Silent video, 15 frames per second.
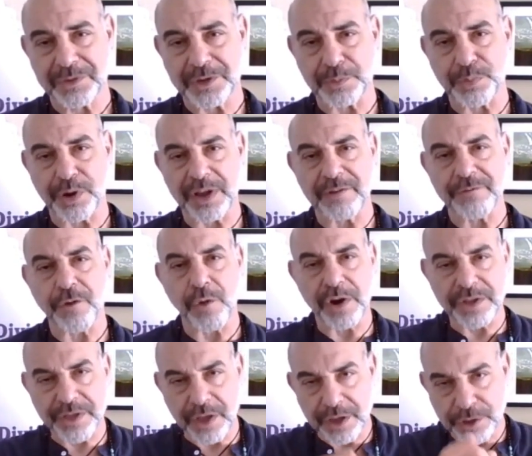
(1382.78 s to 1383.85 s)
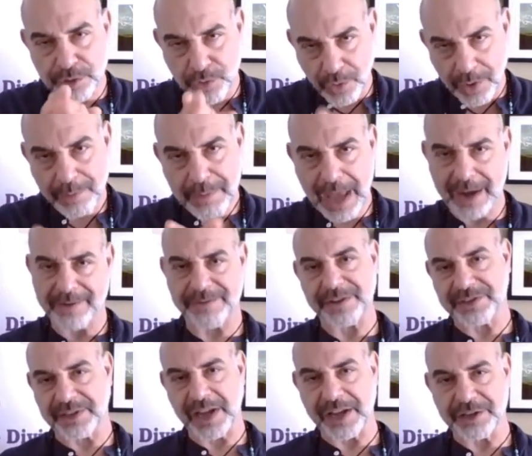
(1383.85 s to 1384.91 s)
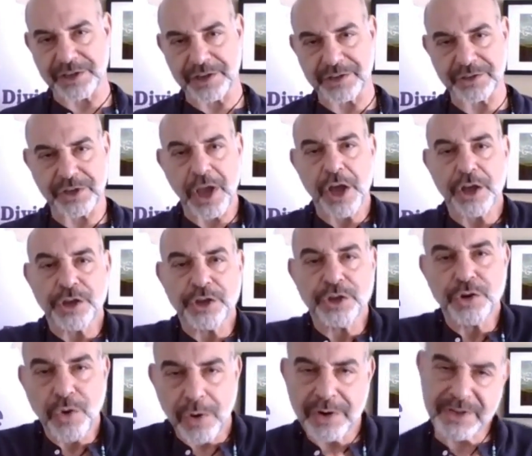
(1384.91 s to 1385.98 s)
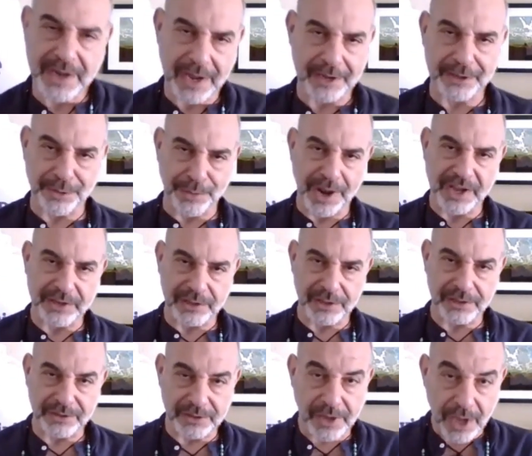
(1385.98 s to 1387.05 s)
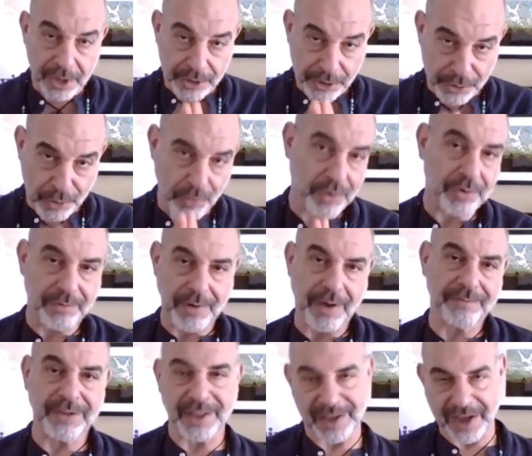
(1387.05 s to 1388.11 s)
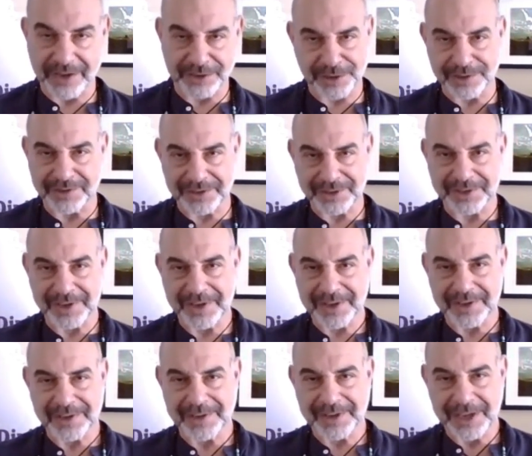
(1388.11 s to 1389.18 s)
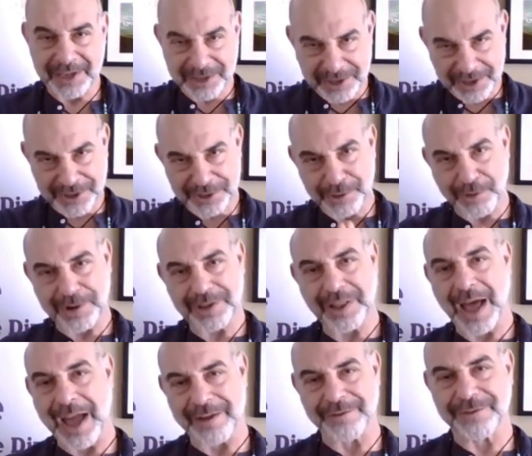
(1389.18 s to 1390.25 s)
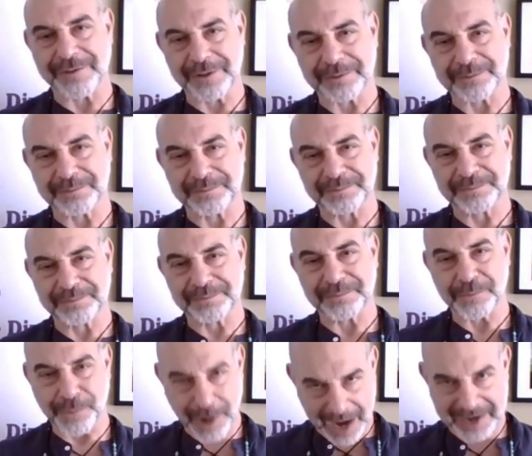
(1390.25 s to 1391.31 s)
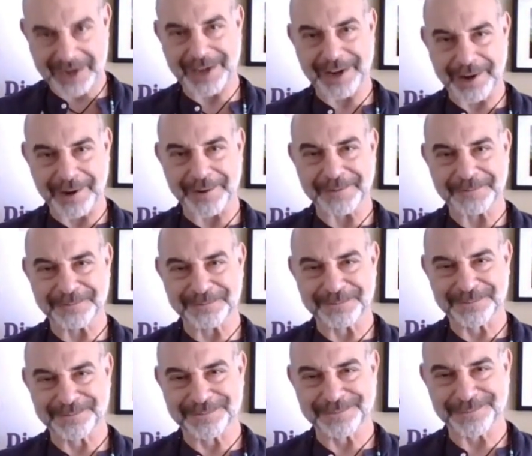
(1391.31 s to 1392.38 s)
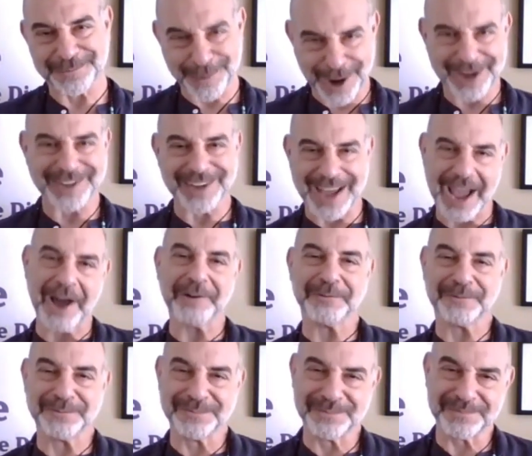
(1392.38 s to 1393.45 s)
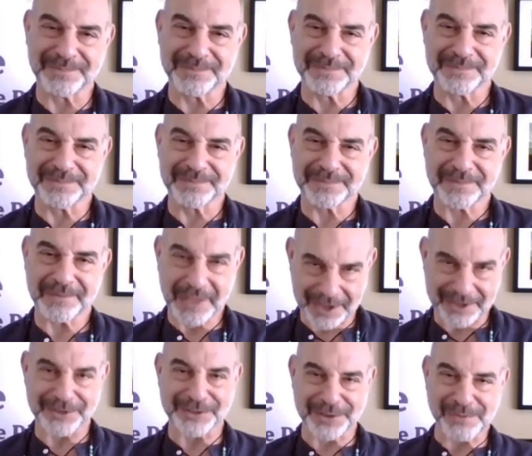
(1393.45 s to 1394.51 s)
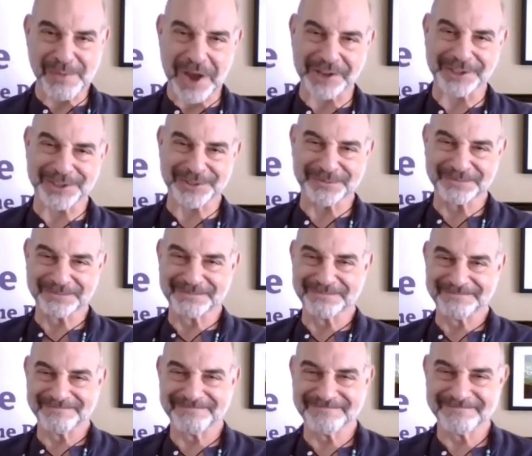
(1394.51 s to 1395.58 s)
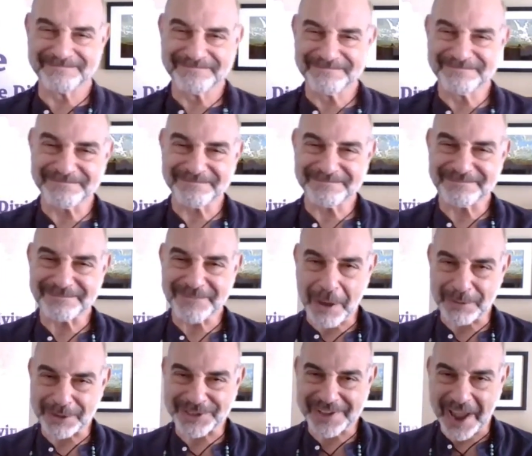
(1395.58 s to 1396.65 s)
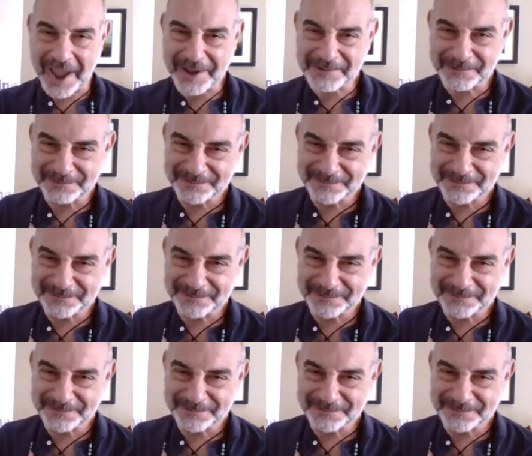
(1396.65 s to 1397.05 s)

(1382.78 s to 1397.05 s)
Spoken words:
to bring forth your manifestations, your declarations, your revelations into your life right here, right now. Thank you so much. Namaste.